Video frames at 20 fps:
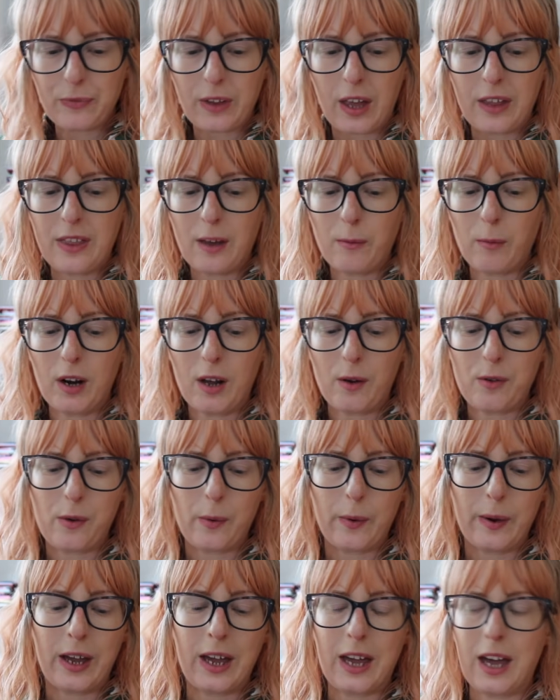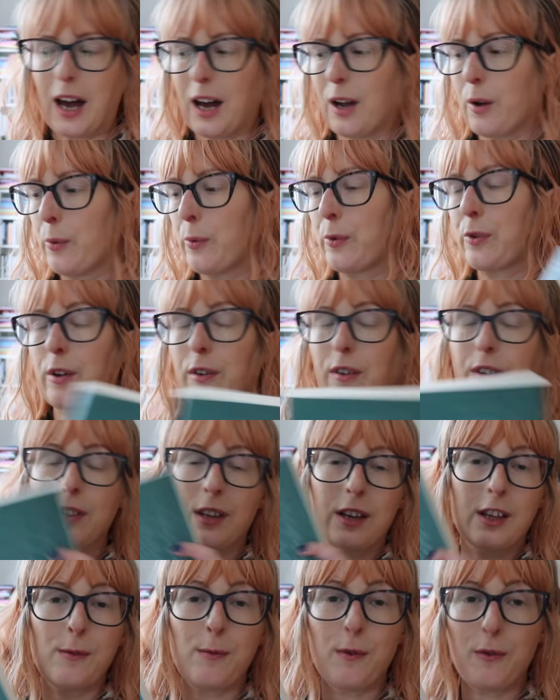And then when I was away, I also read
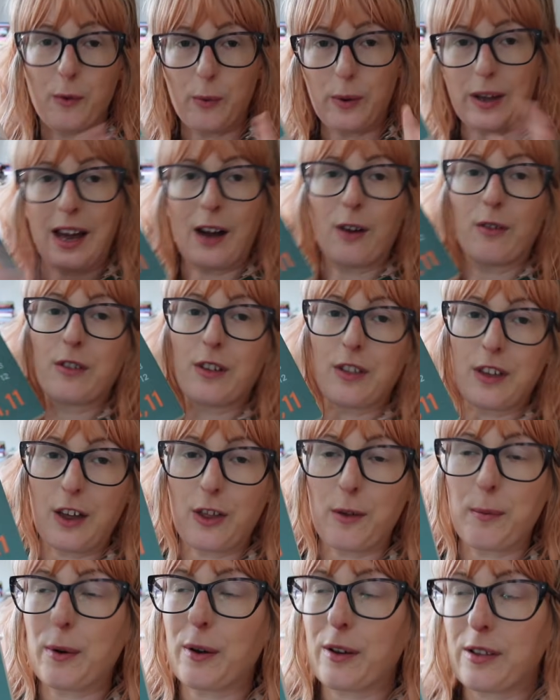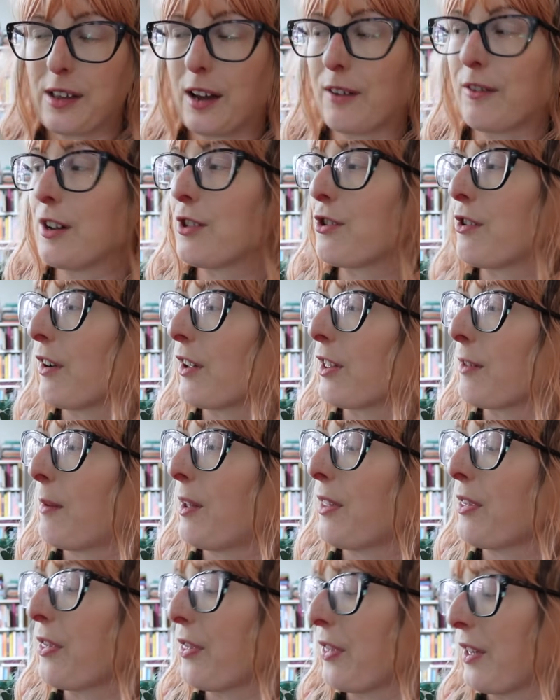this before we get onto the other books that I read during the
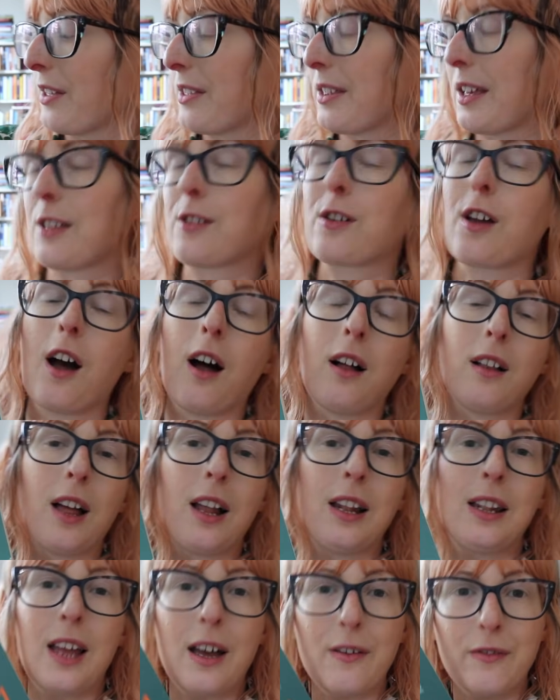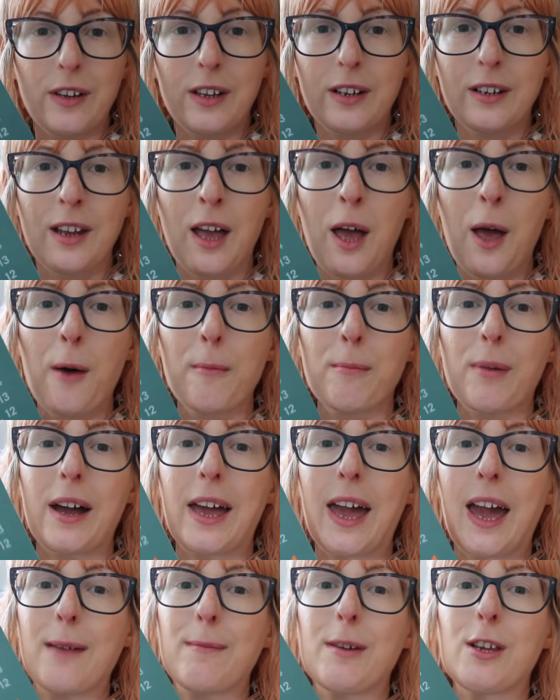month. This is Girl 11 by
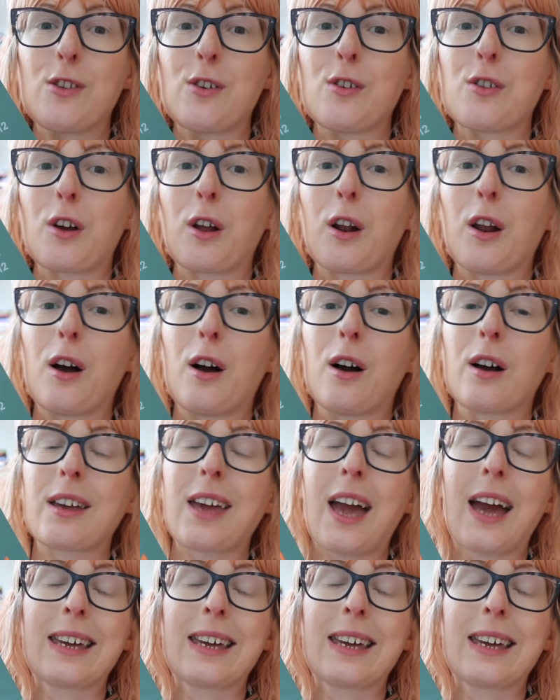Amy Suiter Clarke.